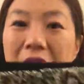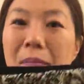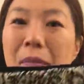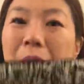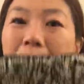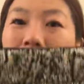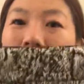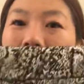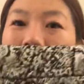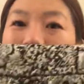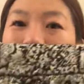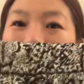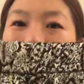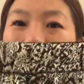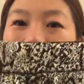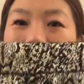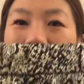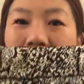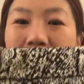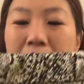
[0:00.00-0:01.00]
Maybe I'll wear
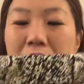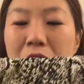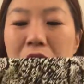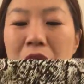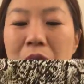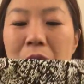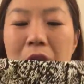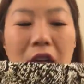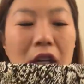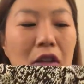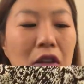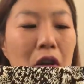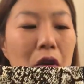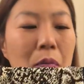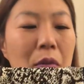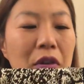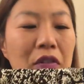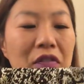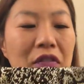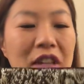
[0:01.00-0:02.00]
that. So tomorrow,
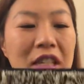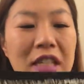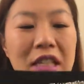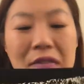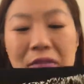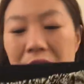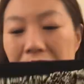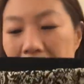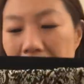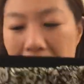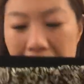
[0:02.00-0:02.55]
Obon Festival,